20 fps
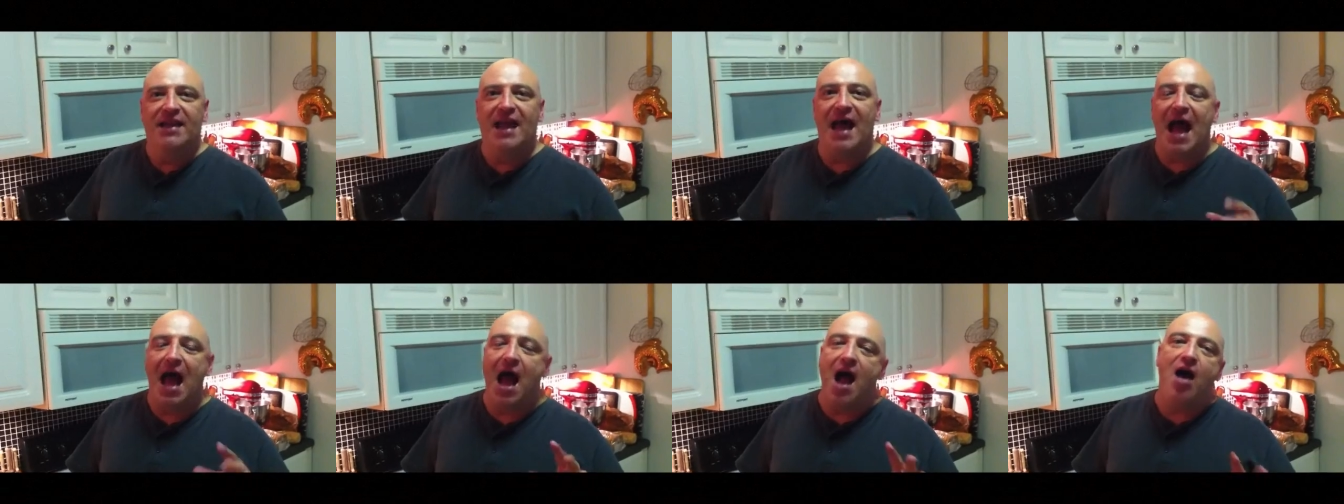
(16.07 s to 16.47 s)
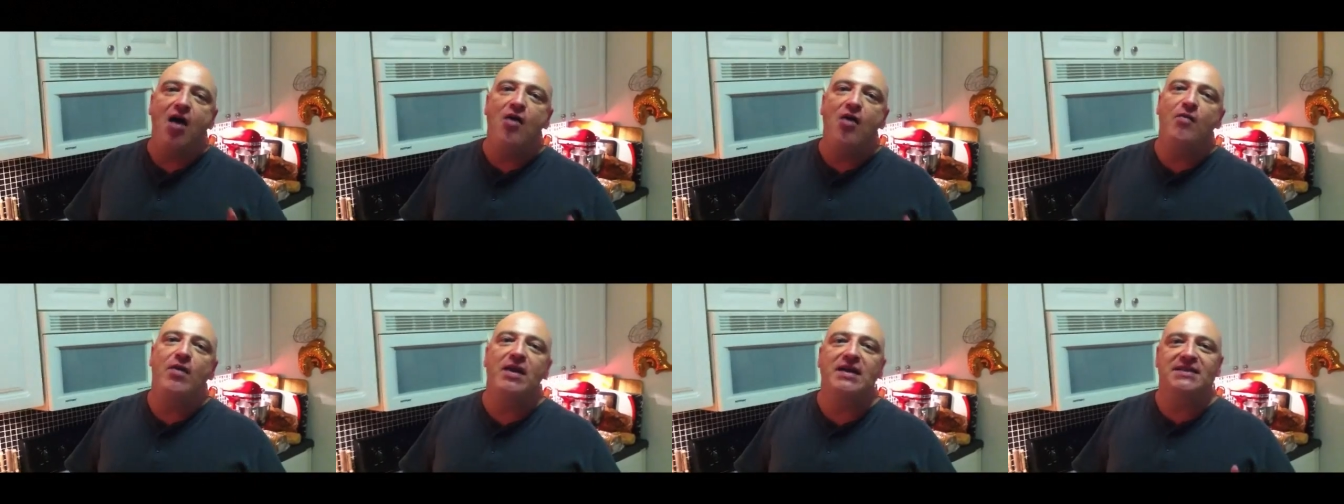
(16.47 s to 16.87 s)
Now,
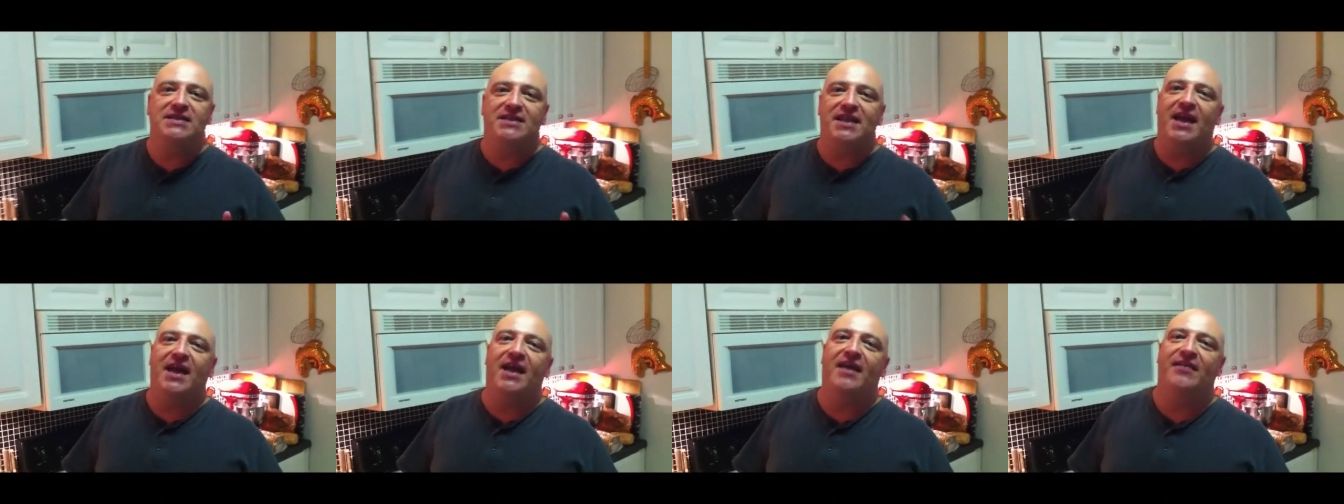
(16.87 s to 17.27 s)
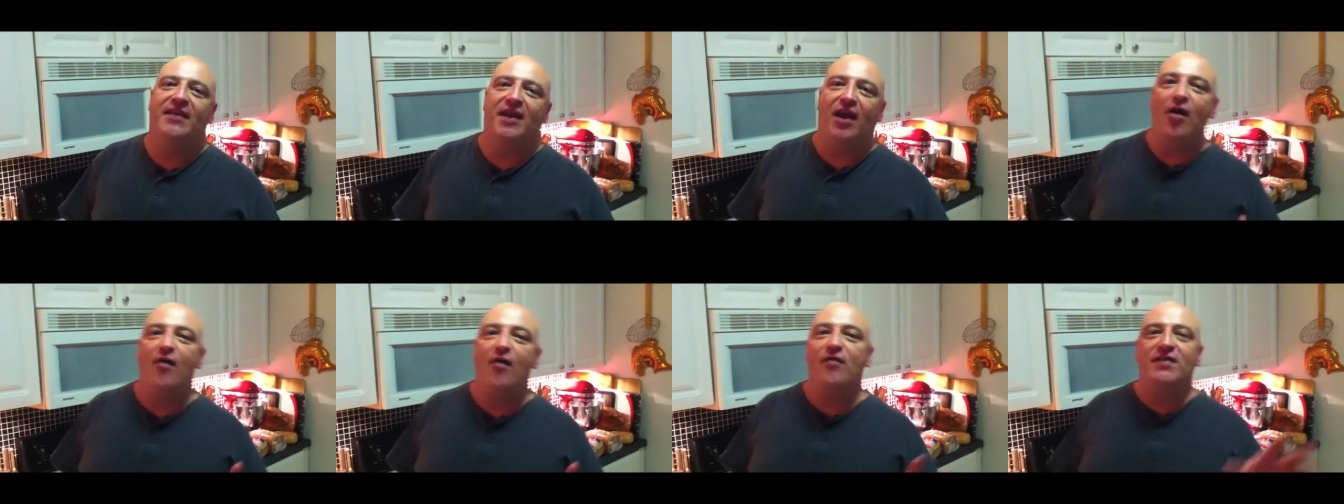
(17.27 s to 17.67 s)
I always say
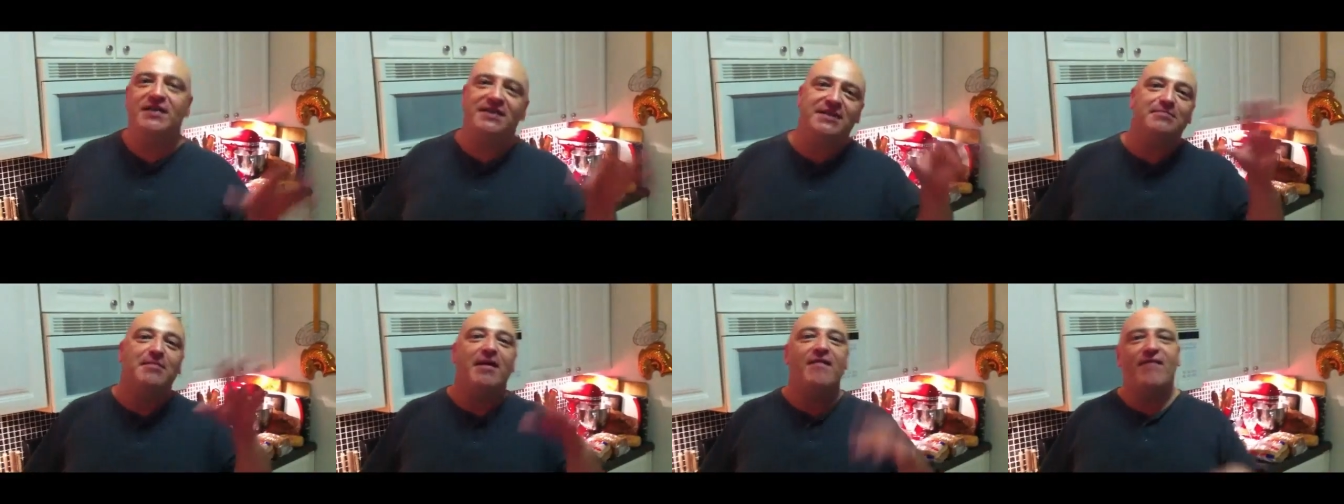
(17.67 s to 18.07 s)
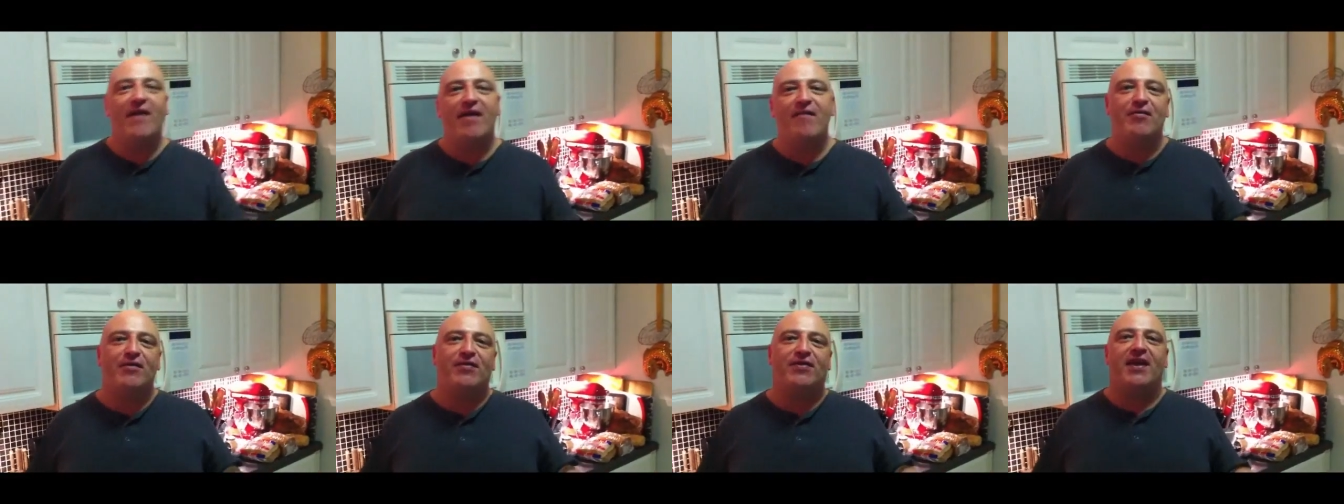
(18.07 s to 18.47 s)
that, oh, this is my
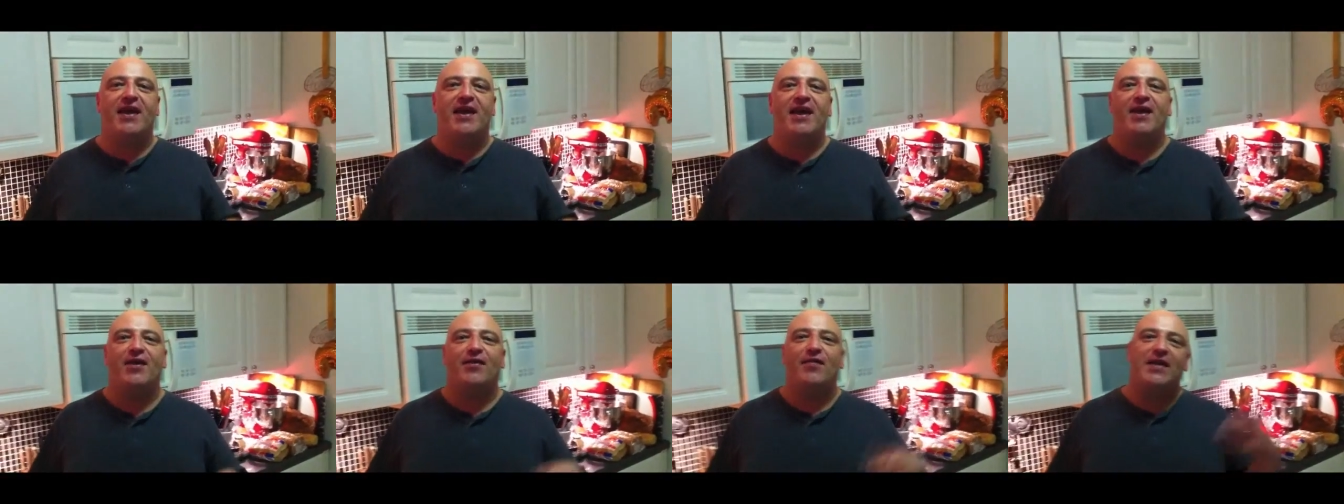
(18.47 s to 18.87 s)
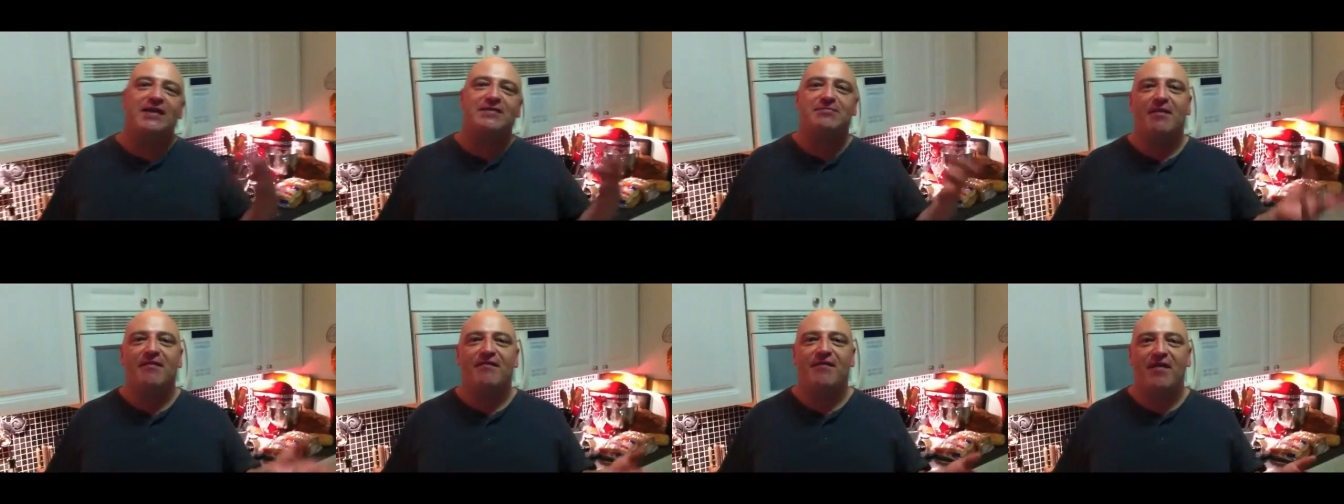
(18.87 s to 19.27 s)
favorite thing, or
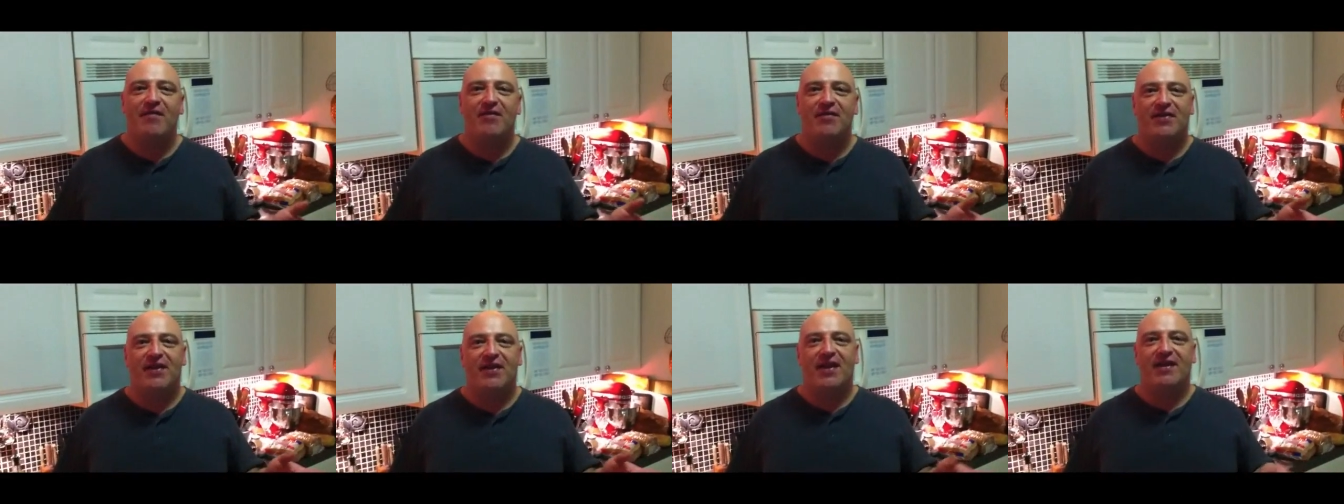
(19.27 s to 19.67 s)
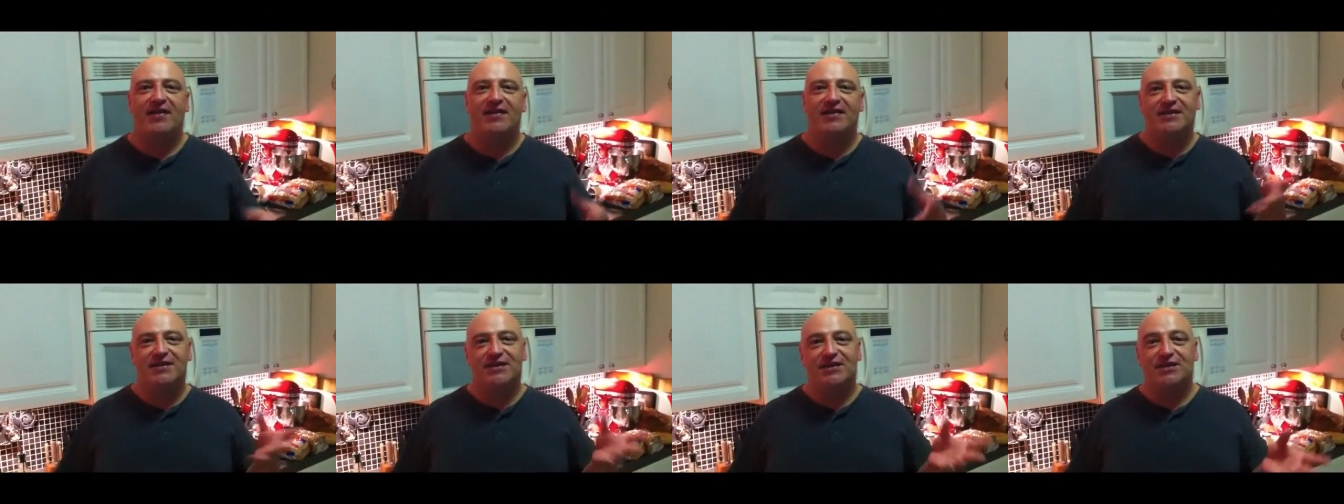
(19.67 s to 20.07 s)
that's my favorite thing,
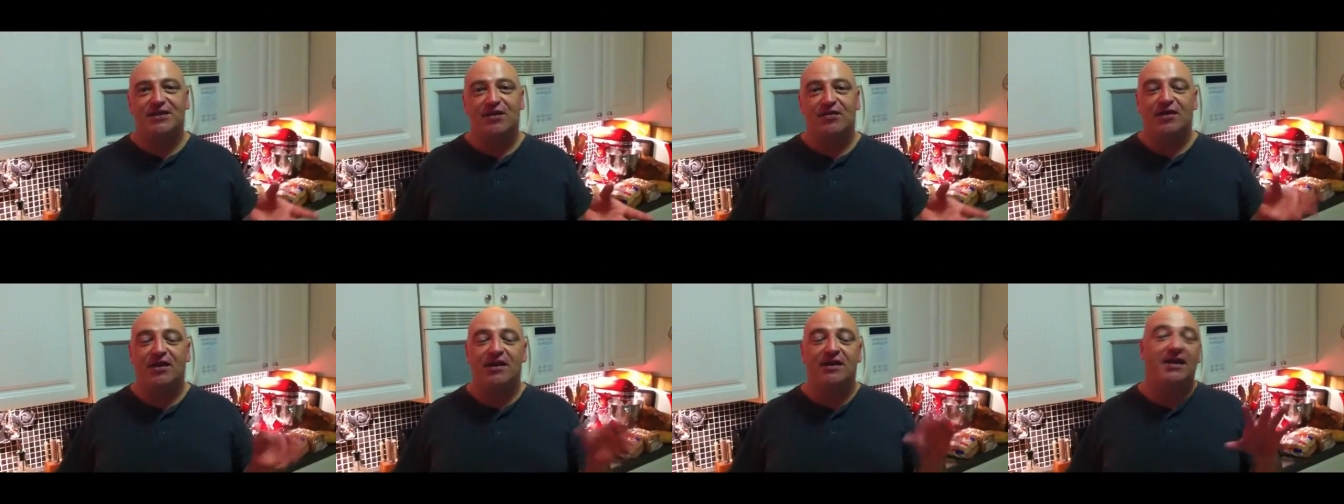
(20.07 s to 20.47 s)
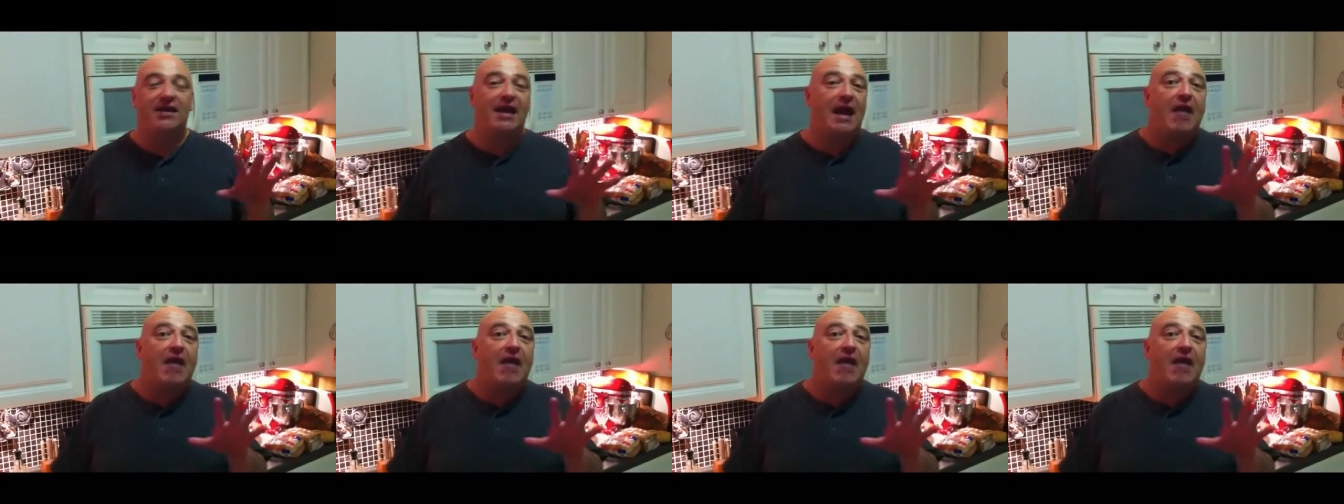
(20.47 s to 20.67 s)
and this is so good.